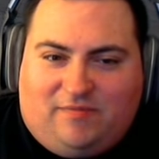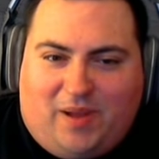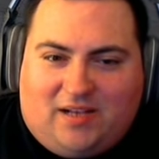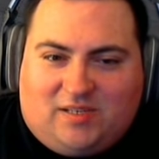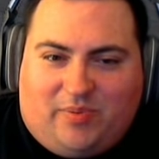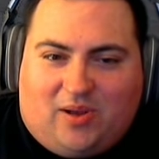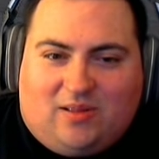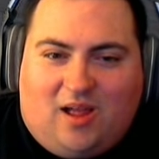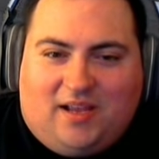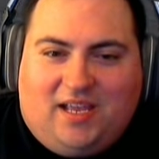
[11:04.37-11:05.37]
box upon
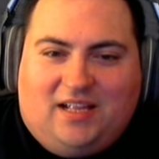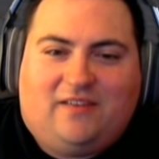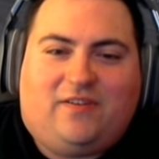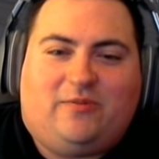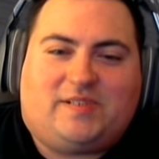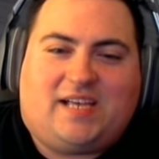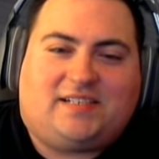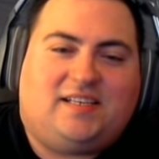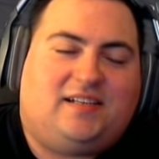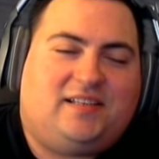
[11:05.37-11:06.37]
login if it was
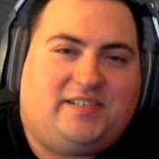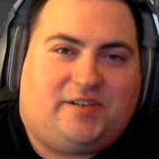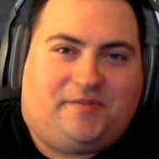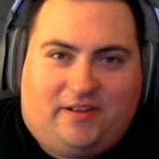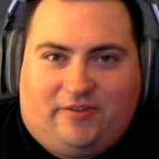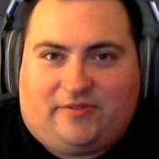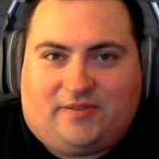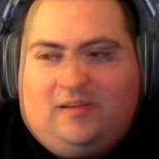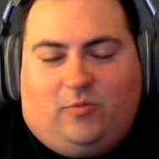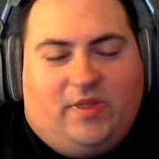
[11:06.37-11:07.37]
accidentally surrendered.
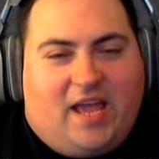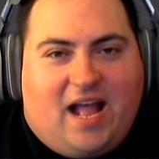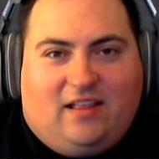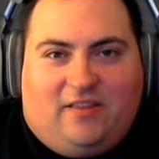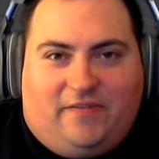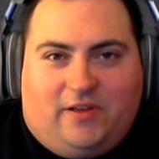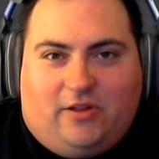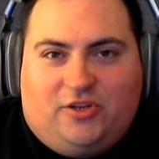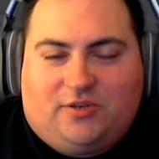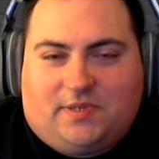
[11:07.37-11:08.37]
When they added the
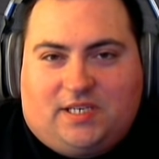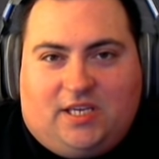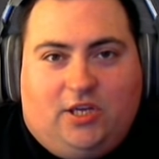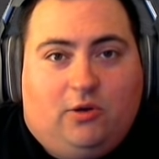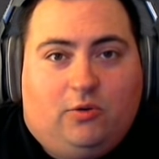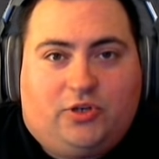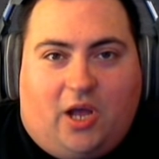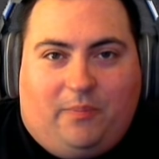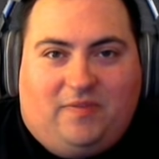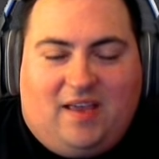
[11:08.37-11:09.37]
village, it was a huge
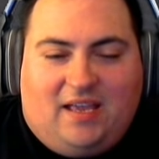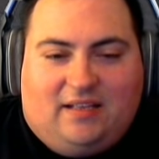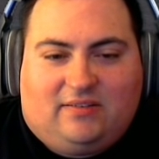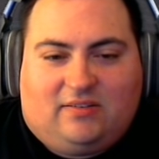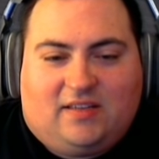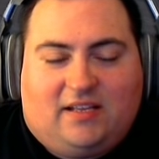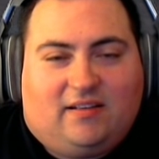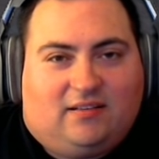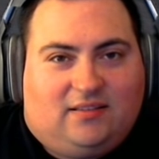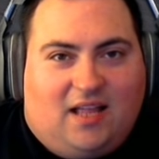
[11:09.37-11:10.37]
update. They
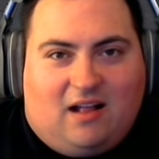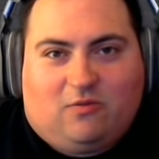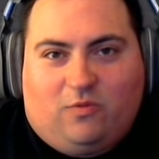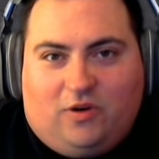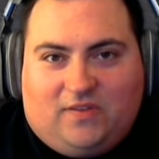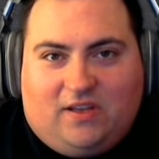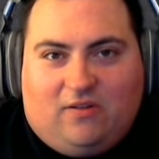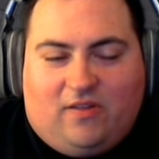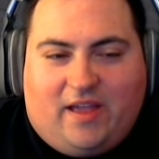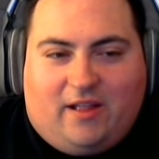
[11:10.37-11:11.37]
did a lot of work to get
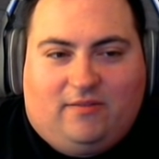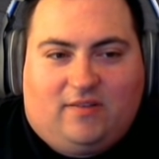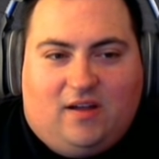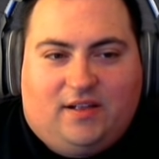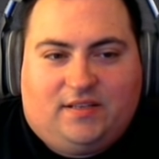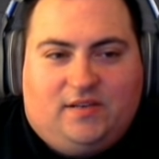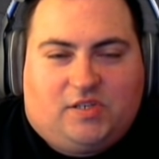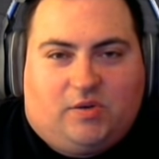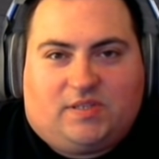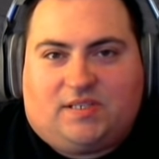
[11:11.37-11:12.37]
all that done.
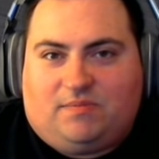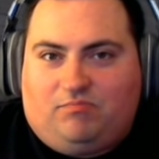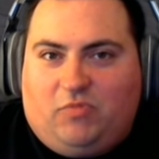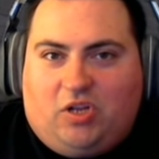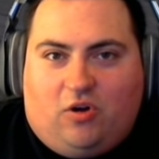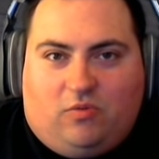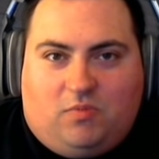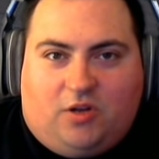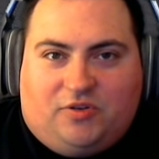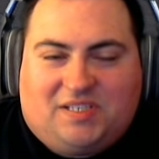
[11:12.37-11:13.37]
So it's,
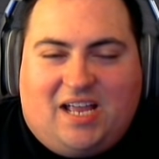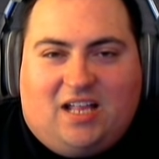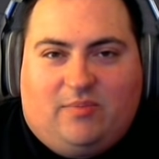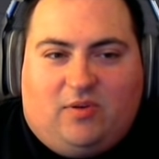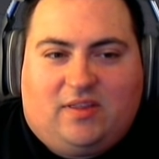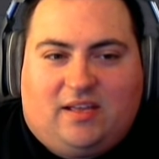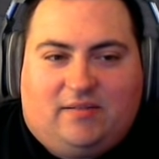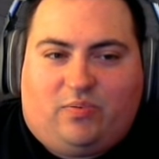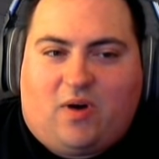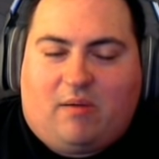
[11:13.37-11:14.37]
understandable
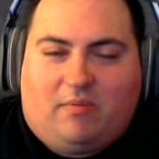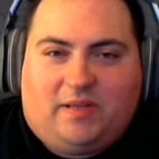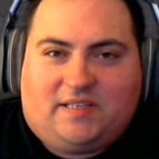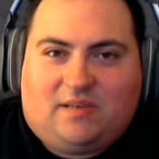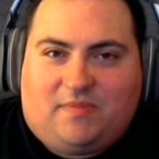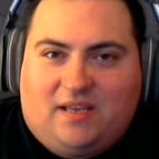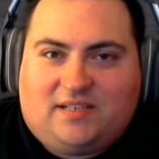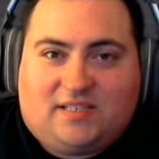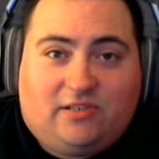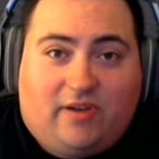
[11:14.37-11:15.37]
that probably some
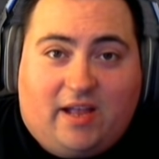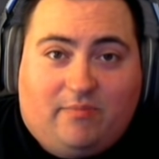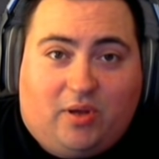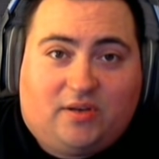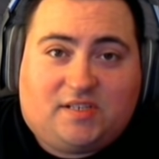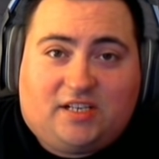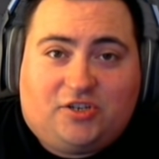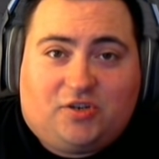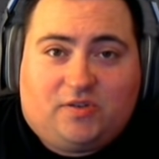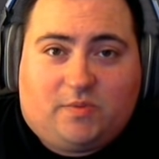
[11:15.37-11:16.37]
things still had bugs and
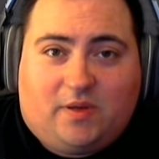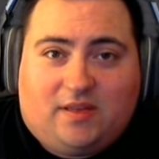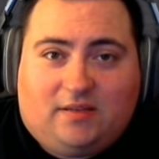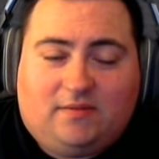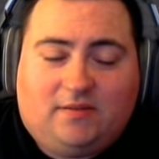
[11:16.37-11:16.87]
issues with it.